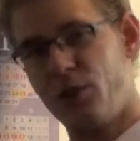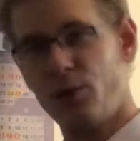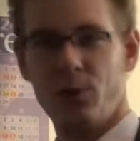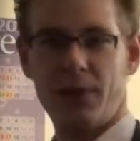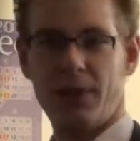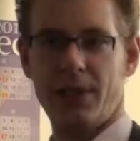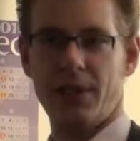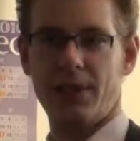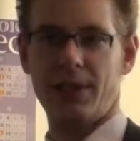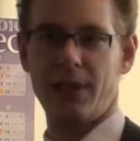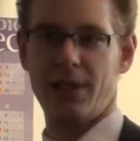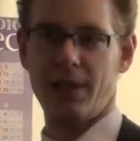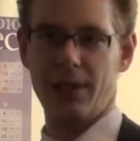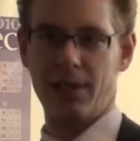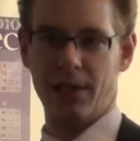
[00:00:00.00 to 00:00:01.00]
use the
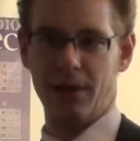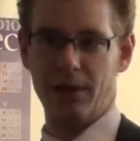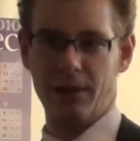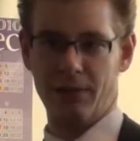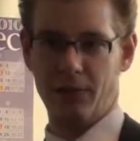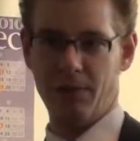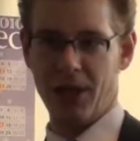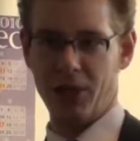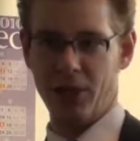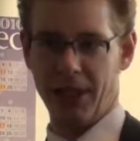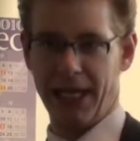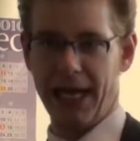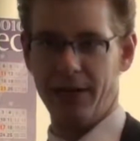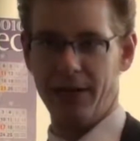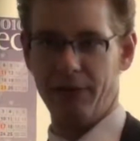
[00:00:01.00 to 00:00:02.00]
statistical
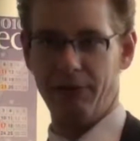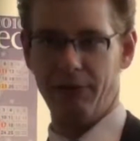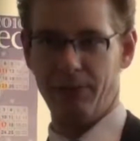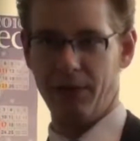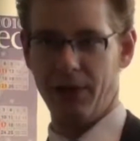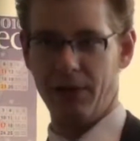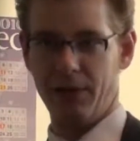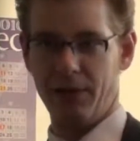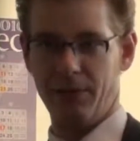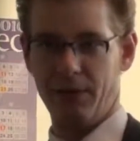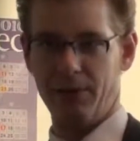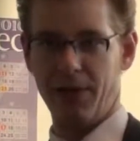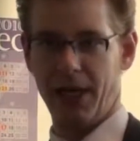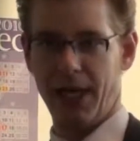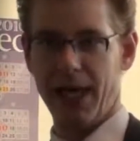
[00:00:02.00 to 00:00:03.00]
information gained from
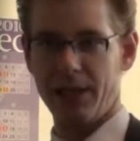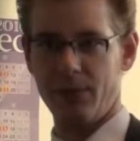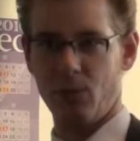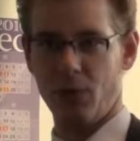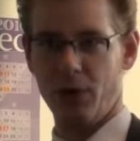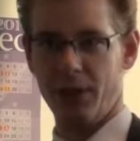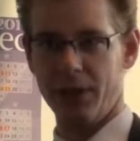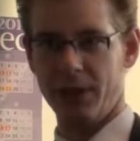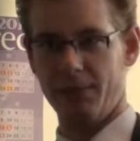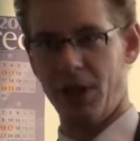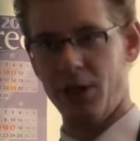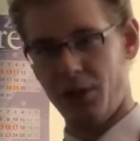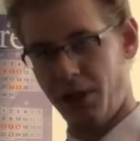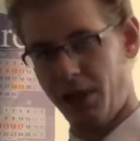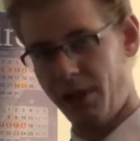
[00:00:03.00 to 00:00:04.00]
the casework,
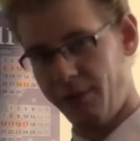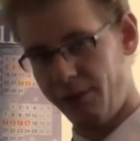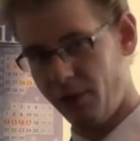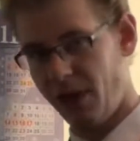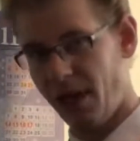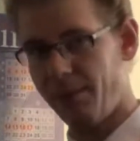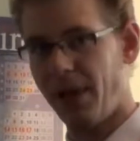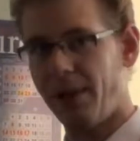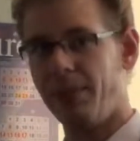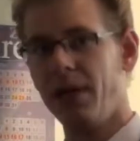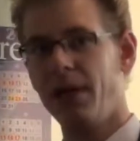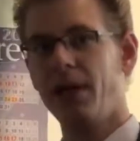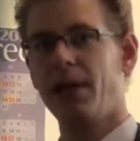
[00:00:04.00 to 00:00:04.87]
especially if you come up